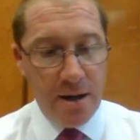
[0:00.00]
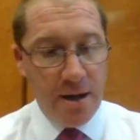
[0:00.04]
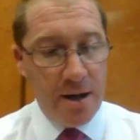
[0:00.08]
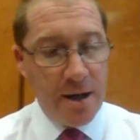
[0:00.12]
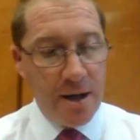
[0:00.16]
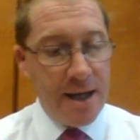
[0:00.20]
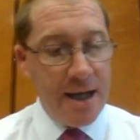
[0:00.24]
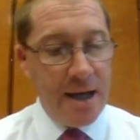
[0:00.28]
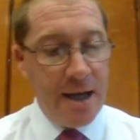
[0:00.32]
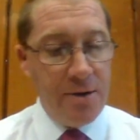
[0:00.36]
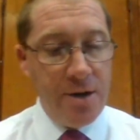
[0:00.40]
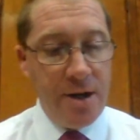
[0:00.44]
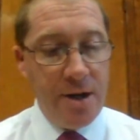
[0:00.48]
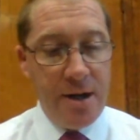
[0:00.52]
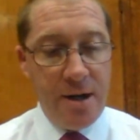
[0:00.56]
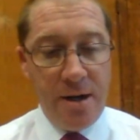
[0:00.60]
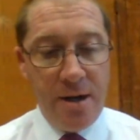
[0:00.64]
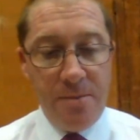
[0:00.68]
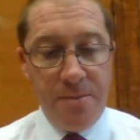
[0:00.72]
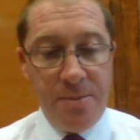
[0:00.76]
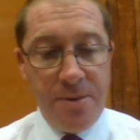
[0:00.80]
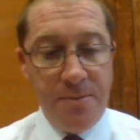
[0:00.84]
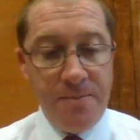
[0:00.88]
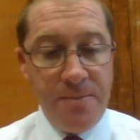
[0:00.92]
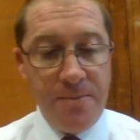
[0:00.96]
I counted
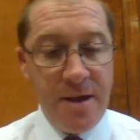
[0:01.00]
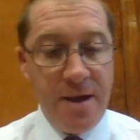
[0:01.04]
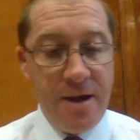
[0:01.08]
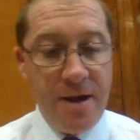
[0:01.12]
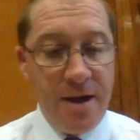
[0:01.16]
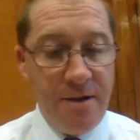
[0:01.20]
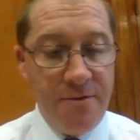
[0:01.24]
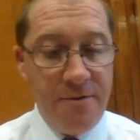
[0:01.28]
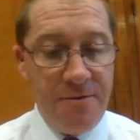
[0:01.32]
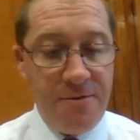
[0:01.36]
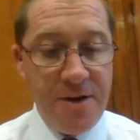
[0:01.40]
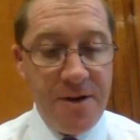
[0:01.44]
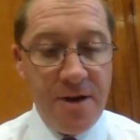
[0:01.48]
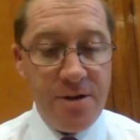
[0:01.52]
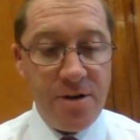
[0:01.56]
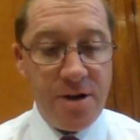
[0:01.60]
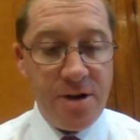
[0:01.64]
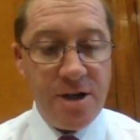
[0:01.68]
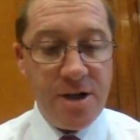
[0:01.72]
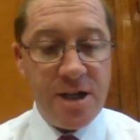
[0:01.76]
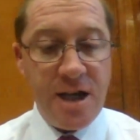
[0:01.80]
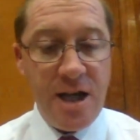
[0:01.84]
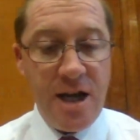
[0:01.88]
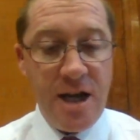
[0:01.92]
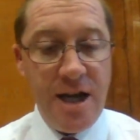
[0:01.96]
up and found
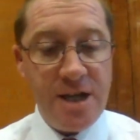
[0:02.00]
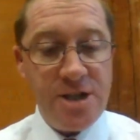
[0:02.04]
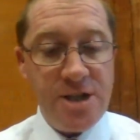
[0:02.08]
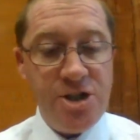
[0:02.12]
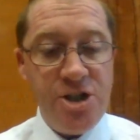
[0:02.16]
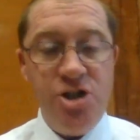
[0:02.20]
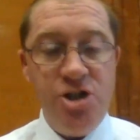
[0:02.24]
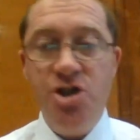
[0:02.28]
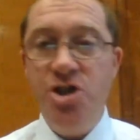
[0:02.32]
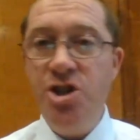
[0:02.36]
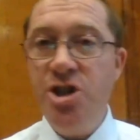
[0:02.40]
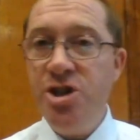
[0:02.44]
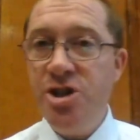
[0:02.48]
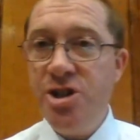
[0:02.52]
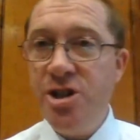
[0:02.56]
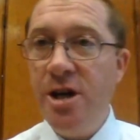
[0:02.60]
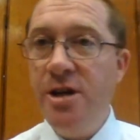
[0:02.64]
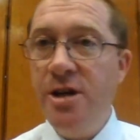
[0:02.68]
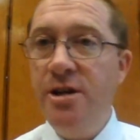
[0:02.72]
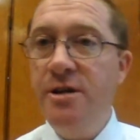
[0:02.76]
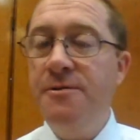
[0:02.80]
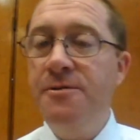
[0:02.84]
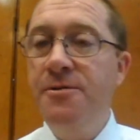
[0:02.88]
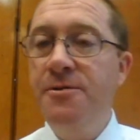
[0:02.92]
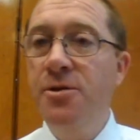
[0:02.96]
I'd collected just
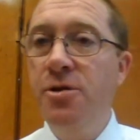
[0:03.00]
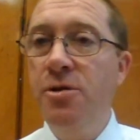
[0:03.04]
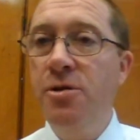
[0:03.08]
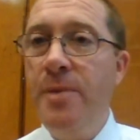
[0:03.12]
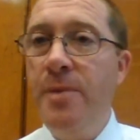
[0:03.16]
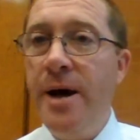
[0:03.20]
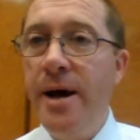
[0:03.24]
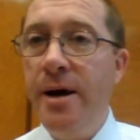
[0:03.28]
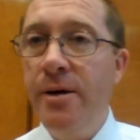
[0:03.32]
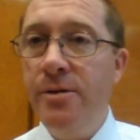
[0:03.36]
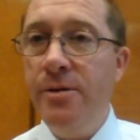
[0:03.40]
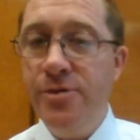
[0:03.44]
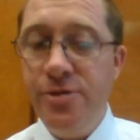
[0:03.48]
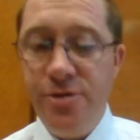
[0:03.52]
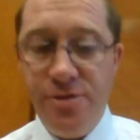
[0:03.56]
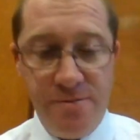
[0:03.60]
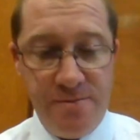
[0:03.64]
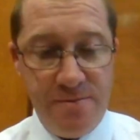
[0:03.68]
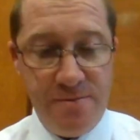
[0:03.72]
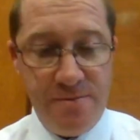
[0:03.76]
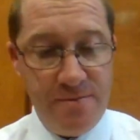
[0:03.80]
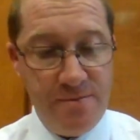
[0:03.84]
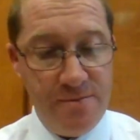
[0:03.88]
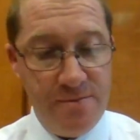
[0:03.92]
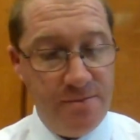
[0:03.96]
under £4.